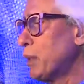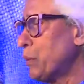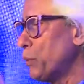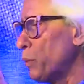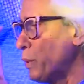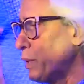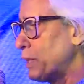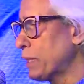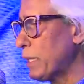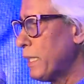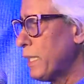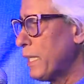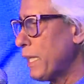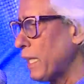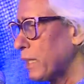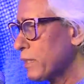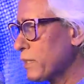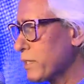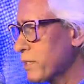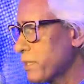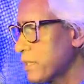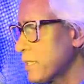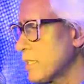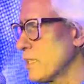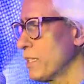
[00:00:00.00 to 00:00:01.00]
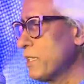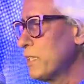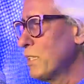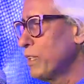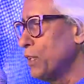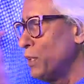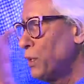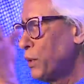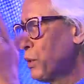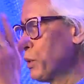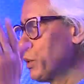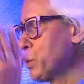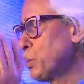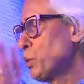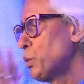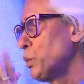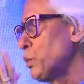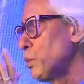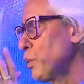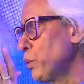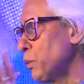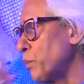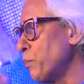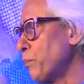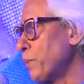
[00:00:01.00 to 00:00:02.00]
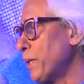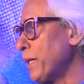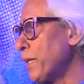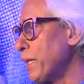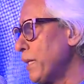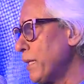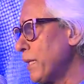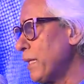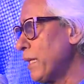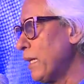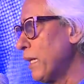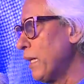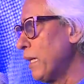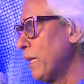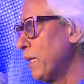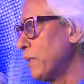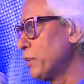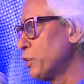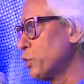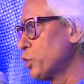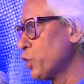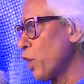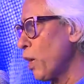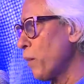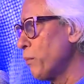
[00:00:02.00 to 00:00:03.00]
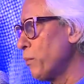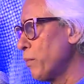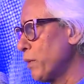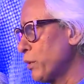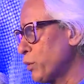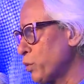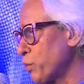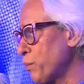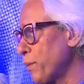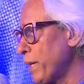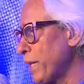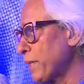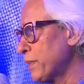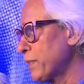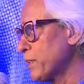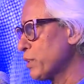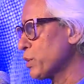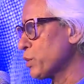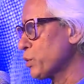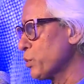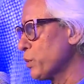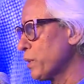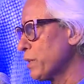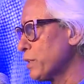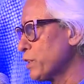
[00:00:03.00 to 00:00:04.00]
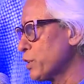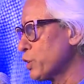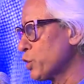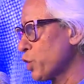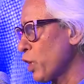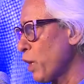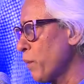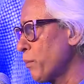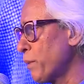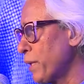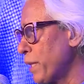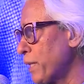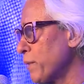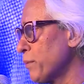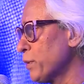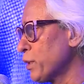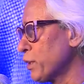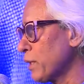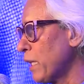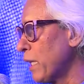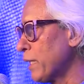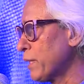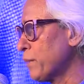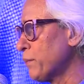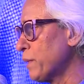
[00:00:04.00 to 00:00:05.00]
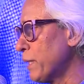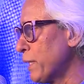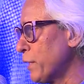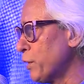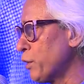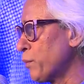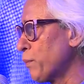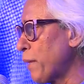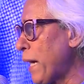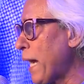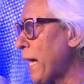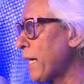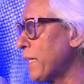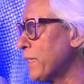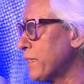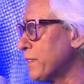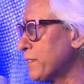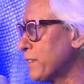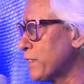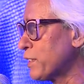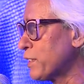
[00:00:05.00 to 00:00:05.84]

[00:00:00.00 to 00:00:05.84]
with industry, to be to make the students job ready, because ultimately your brand is the